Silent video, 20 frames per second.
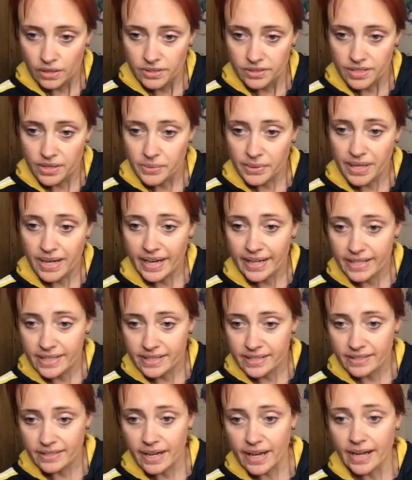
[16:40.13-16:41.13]
So
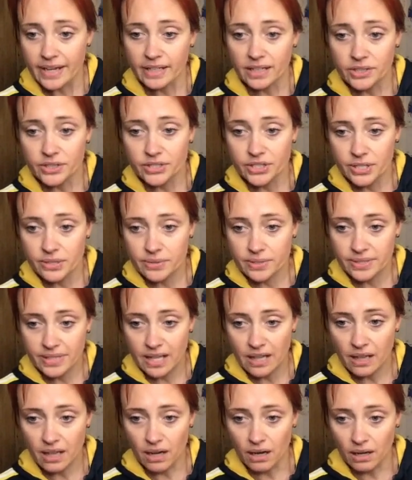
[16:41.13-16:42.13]
Kate's saying, I do
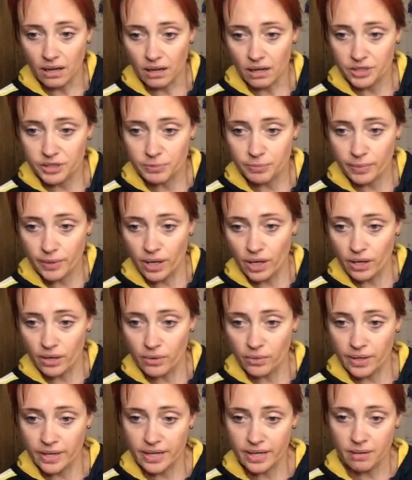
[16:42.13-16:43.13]
sell art, but
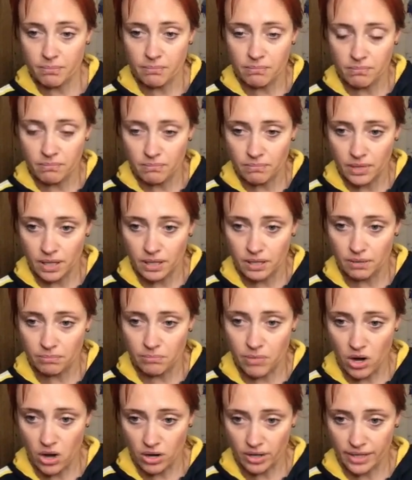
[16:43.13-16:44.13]
only
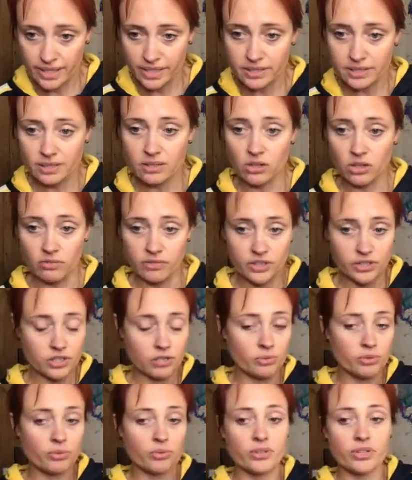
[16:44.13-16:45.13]
at markets and coffee
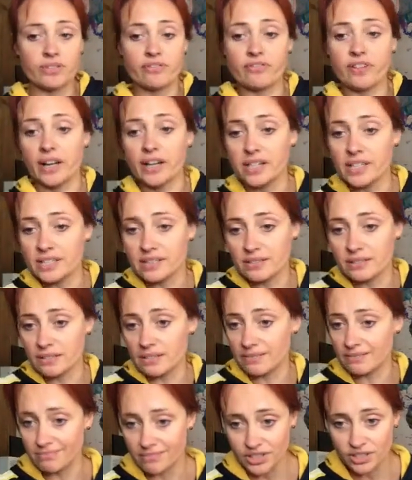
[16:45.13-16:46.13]
shops, which is fine because,
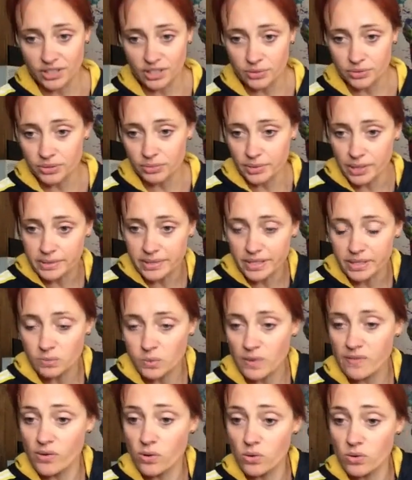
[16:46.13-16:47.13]
sometimes
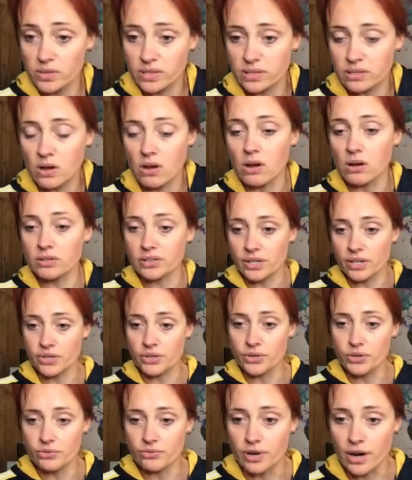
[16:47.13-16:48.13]
that's where it all starts
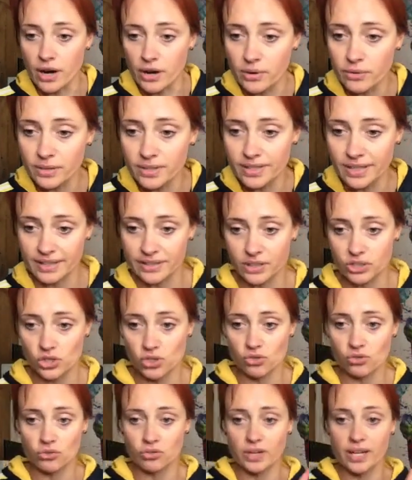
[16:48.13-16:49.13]
and you grow. It's like the
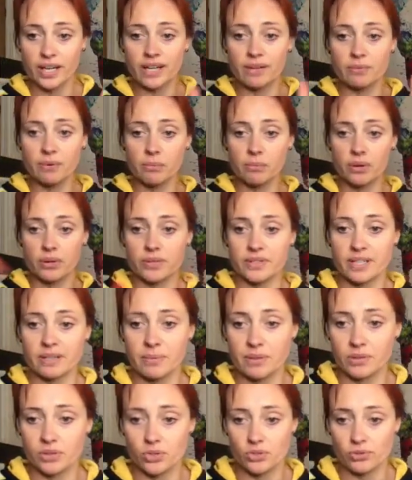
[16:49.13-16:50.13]
tree. Remember I was
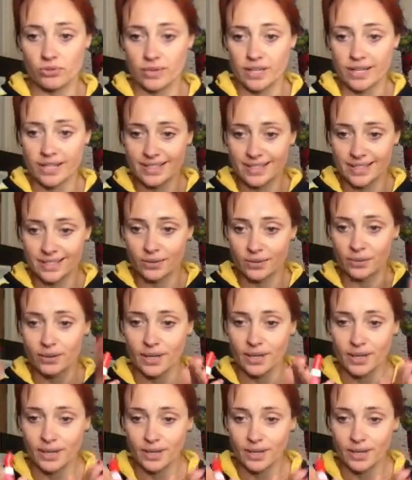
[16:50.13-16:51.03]
saying about the tree? So,